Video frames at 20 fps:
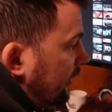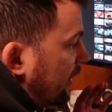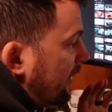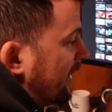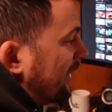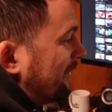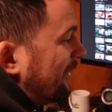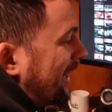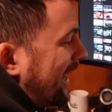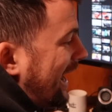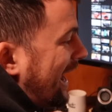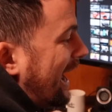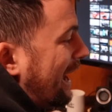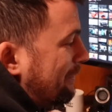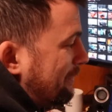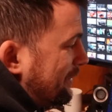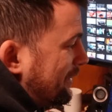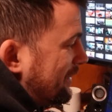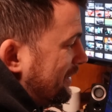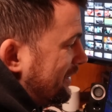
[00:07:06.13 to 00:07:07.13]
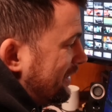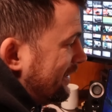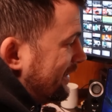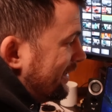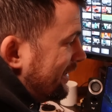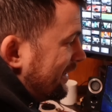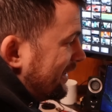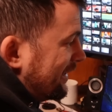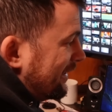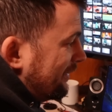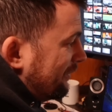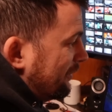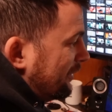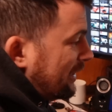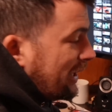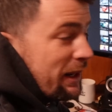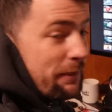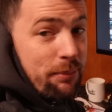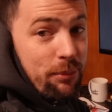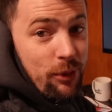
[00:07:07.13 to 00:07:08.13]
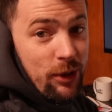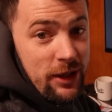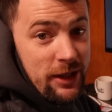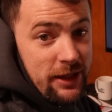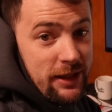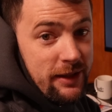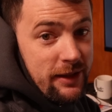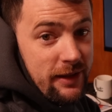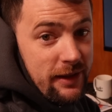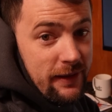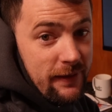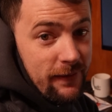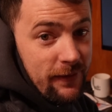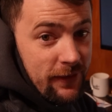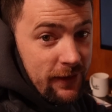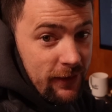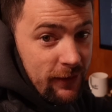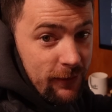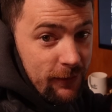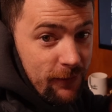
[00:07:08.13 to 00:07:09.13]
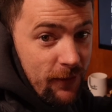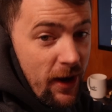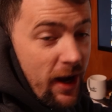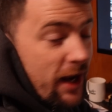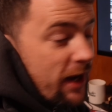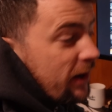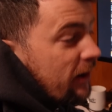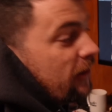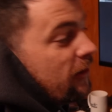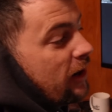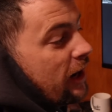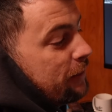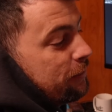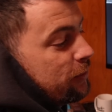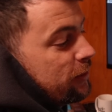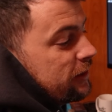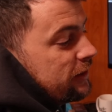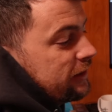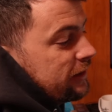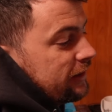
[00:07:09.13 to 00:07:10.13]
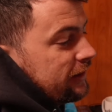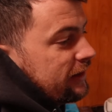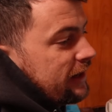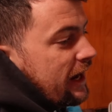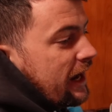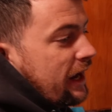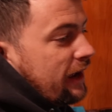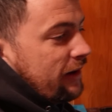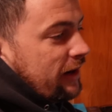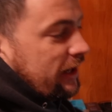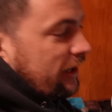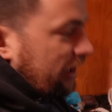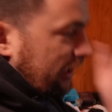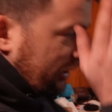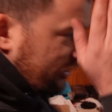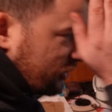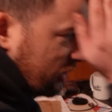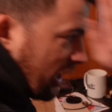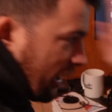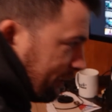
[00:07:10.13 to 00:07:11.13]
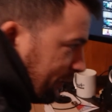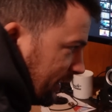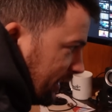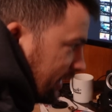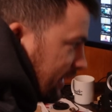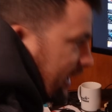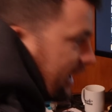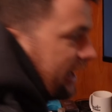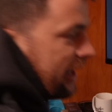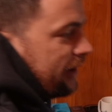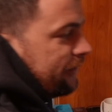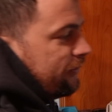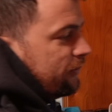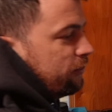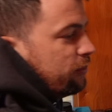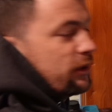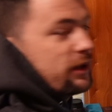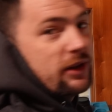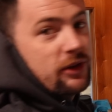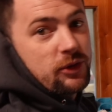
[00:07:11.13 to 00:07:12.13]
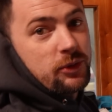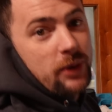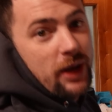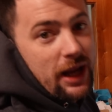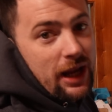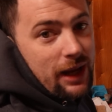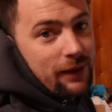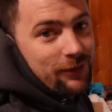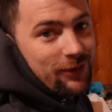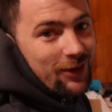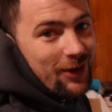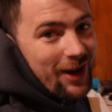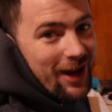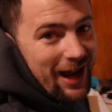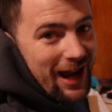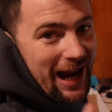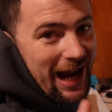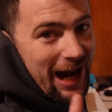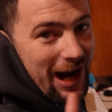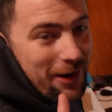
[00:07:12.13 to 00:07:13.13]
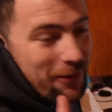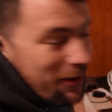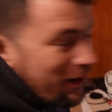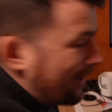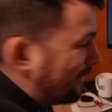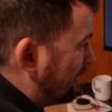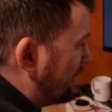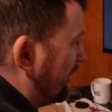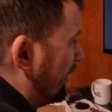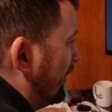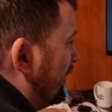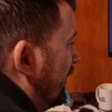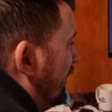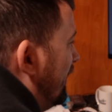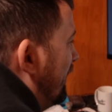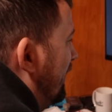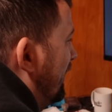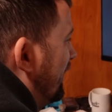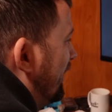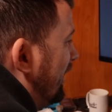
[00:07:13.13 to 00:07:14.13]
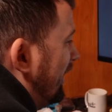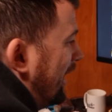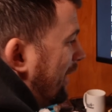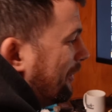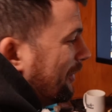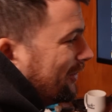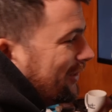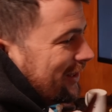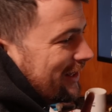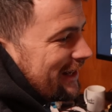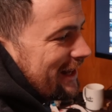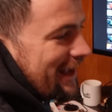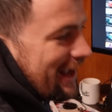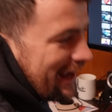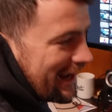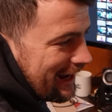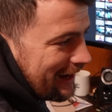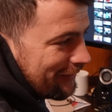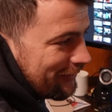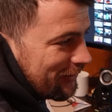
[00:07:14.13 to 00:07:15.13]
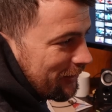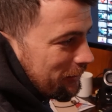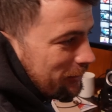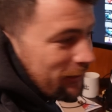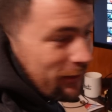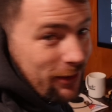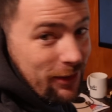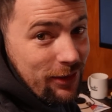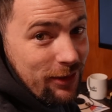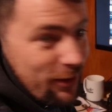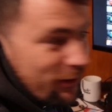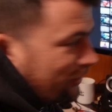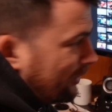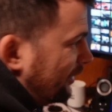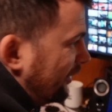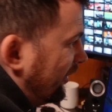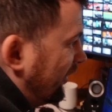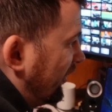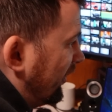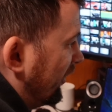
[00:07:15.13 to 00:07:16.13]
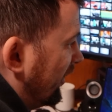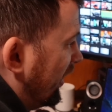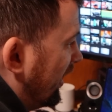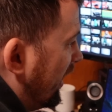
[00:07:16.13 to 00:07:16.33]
So I think what happened when I printed this file, I printed it in half. I chopped it in half, printed two halves. However, it wasn't in halves, it was in thirds.